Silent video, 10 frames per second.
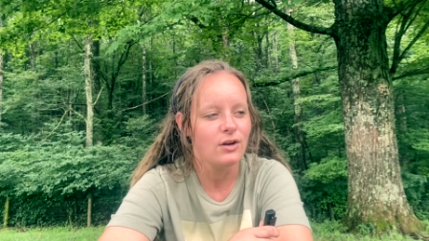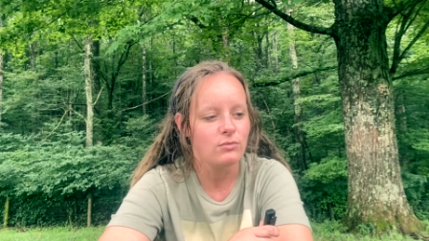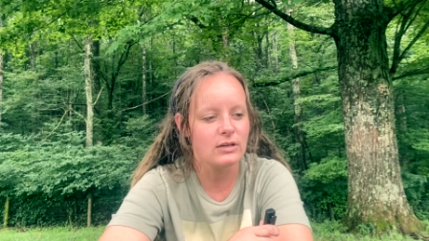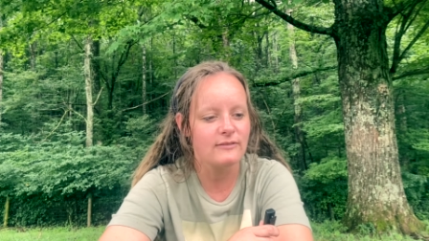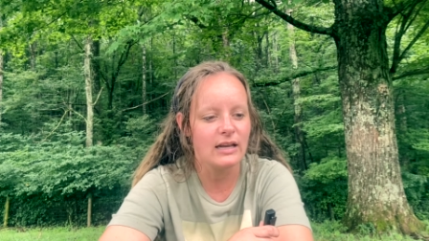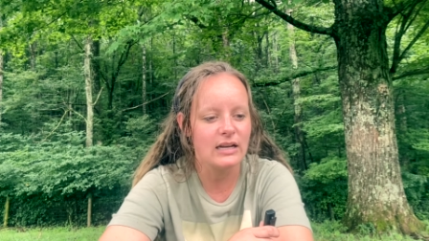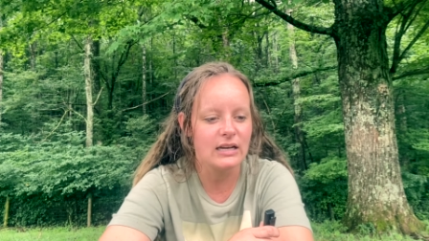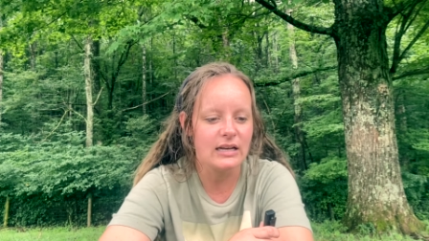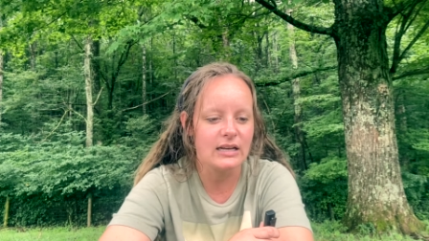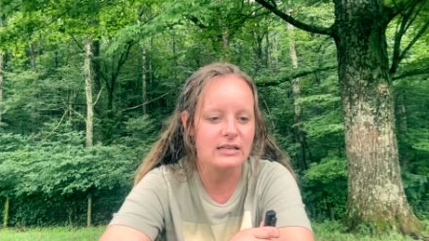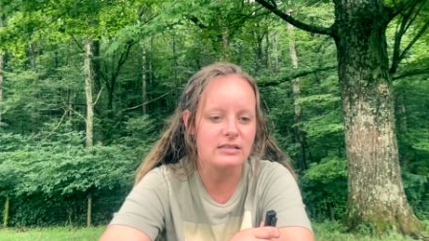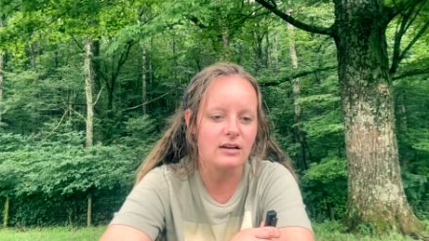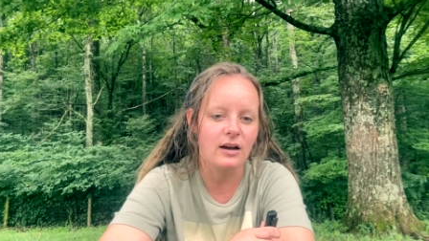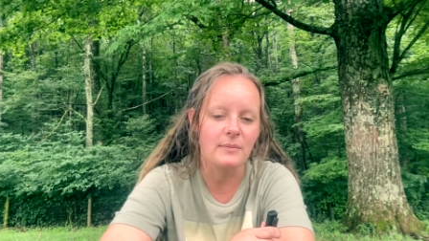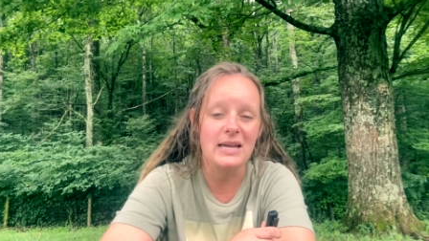renovating it.
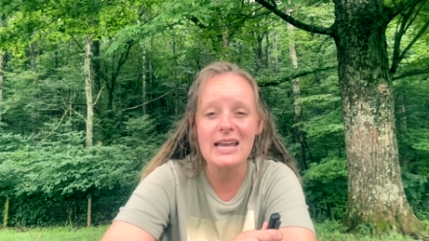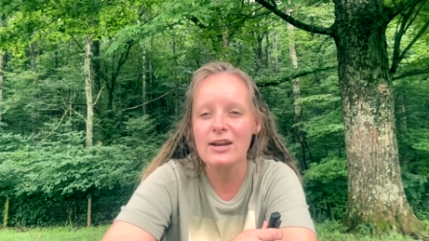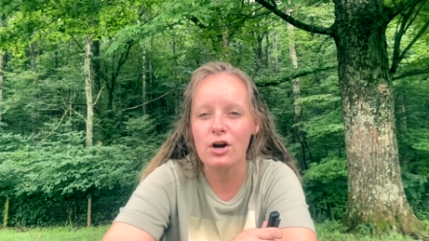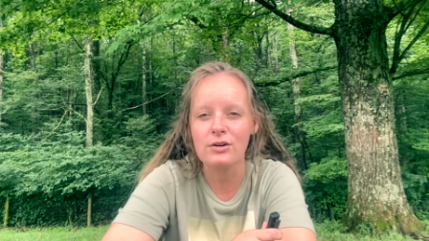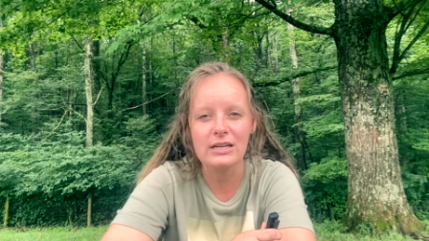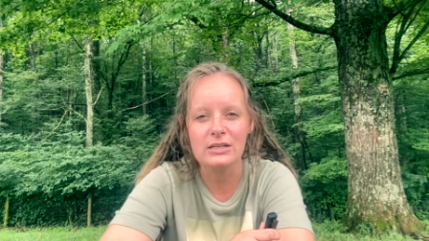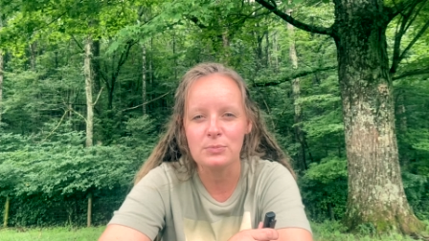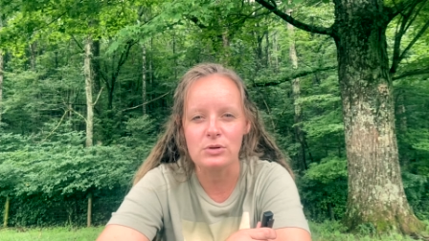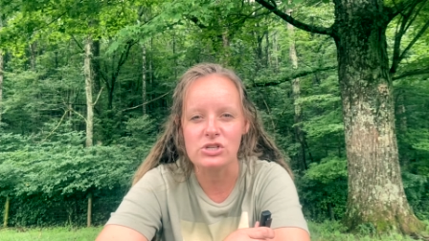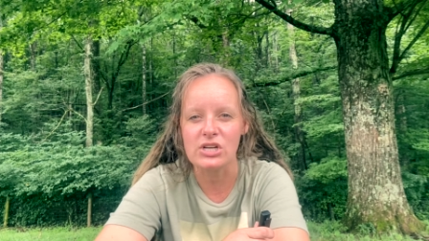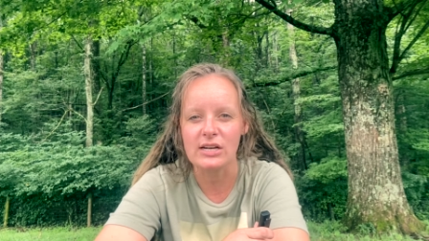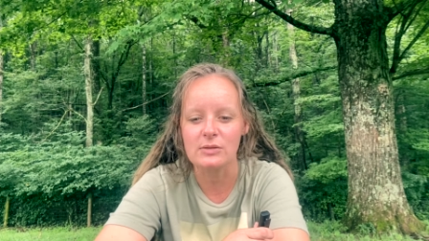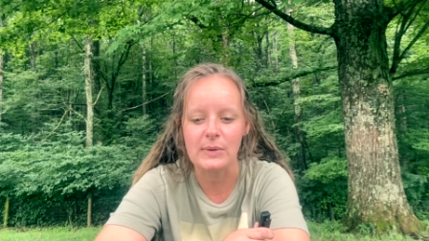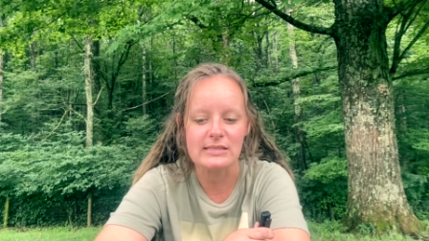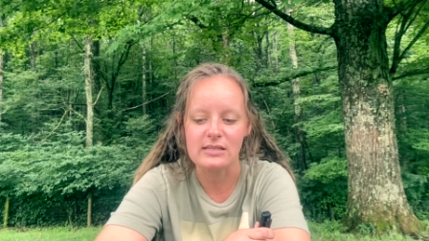Um, it had already
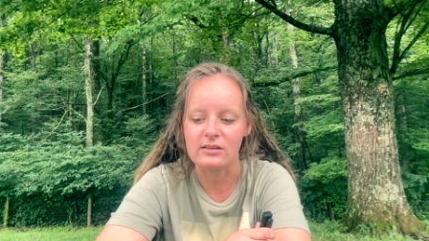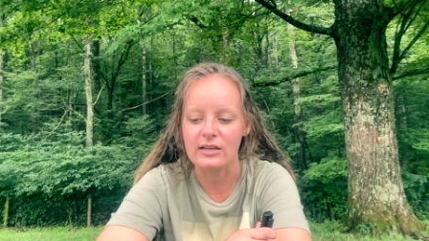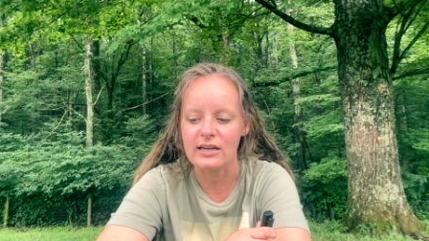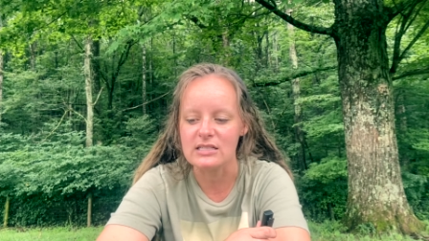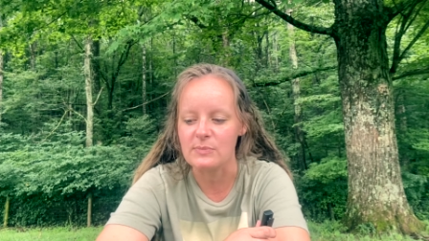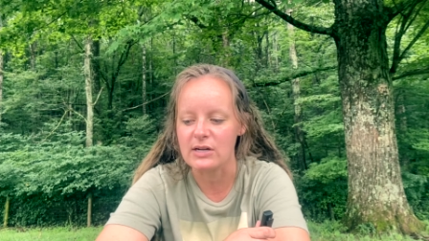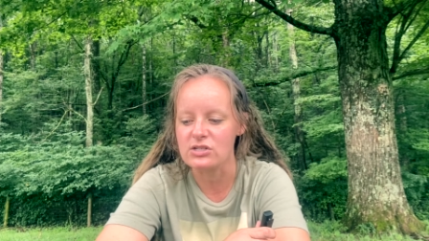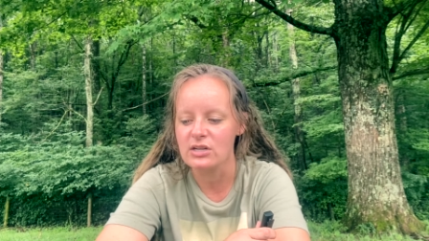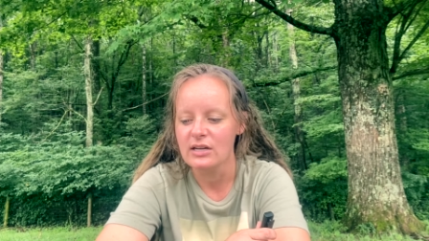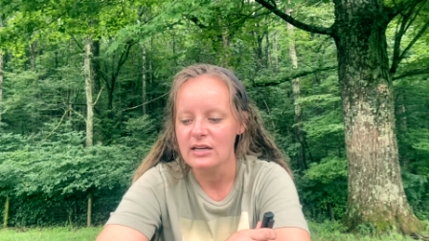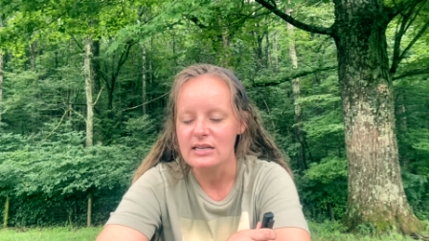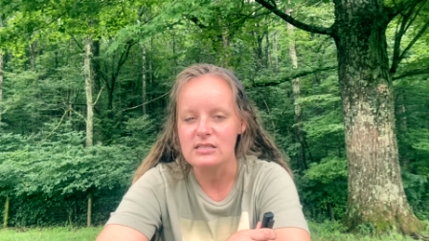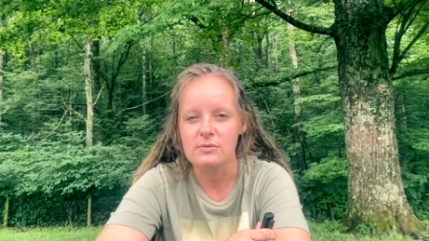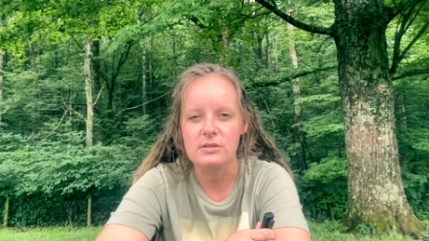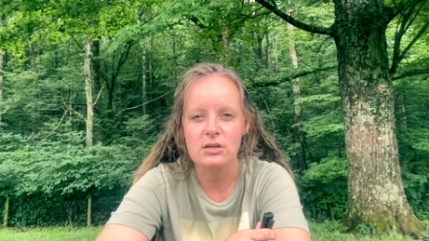depreciated basically as much
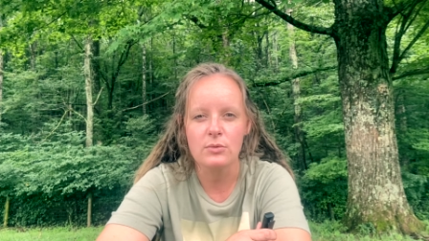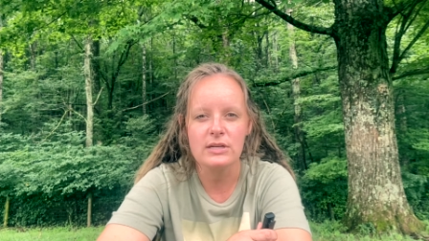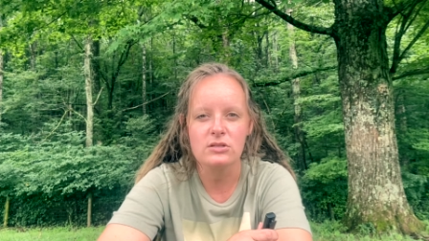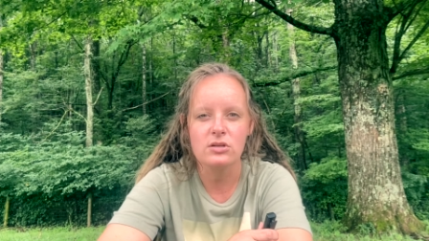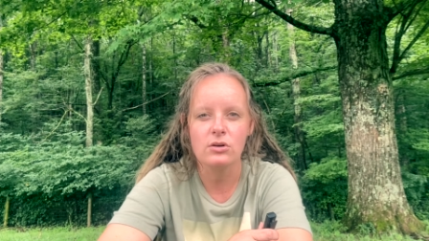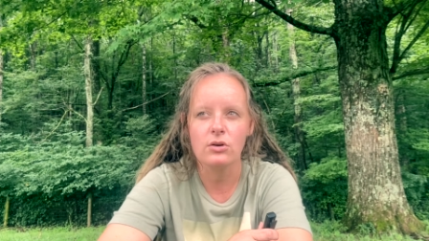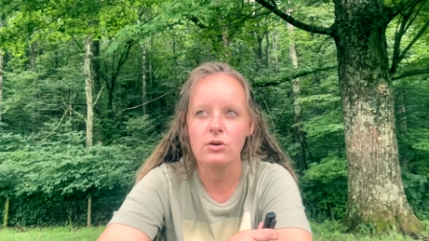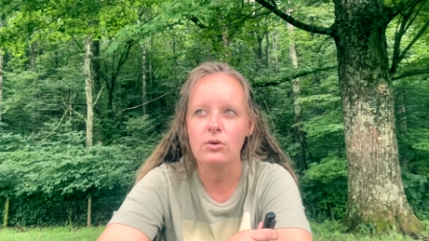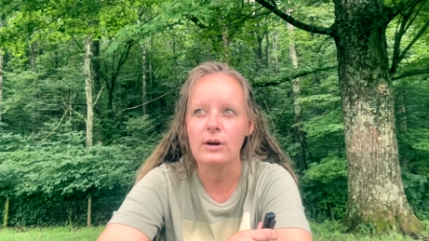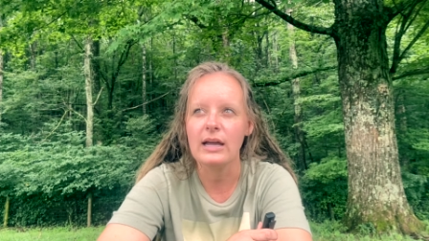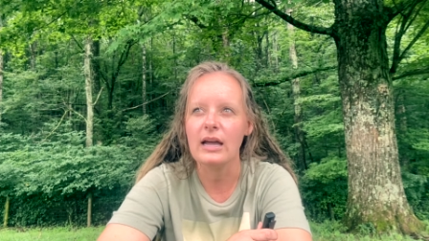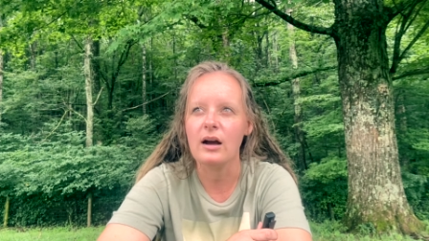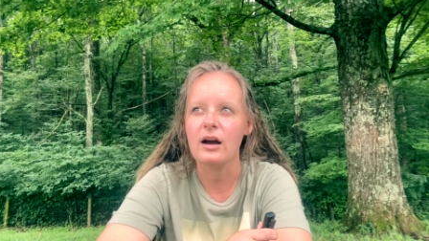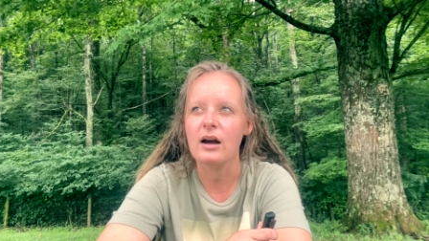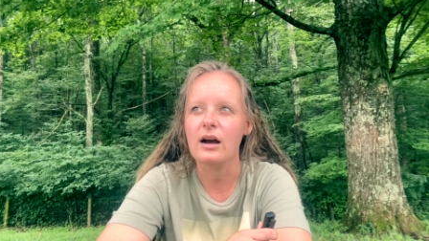as it was going to.
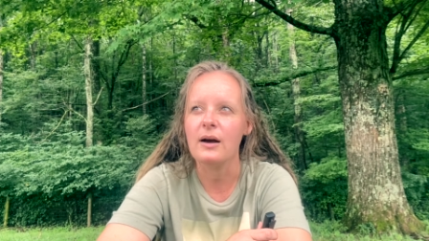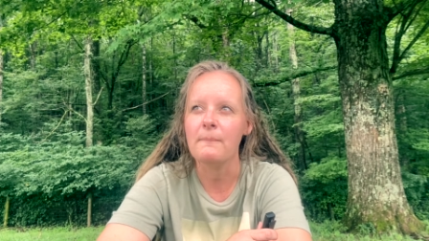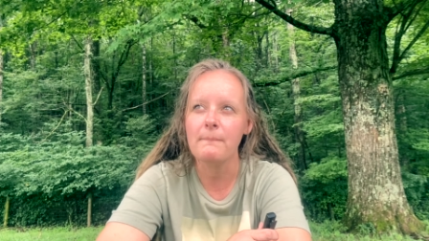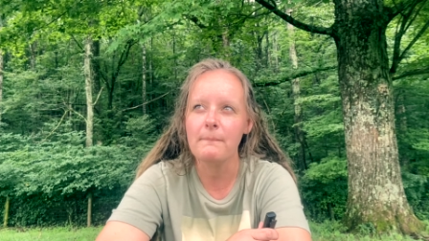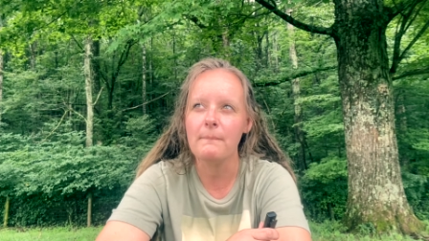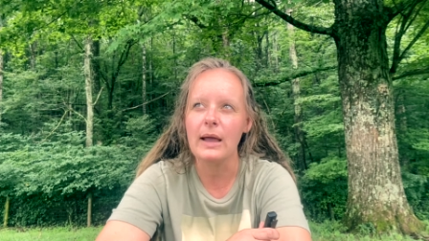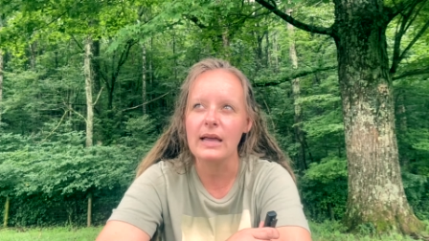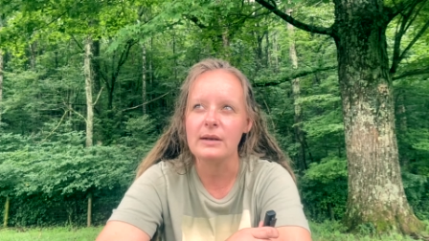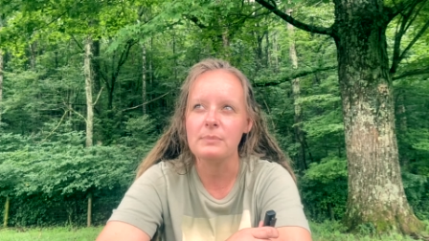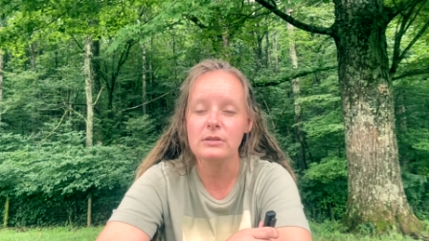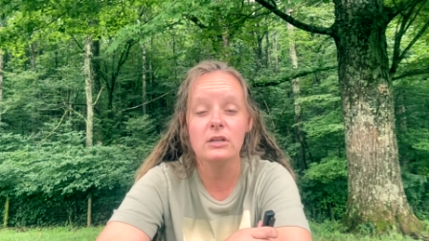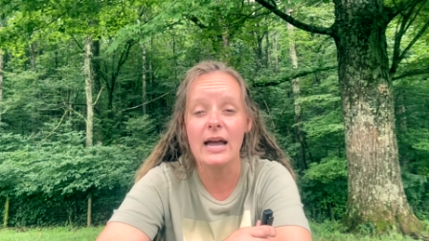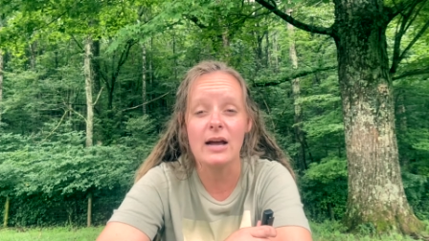Uh, and building a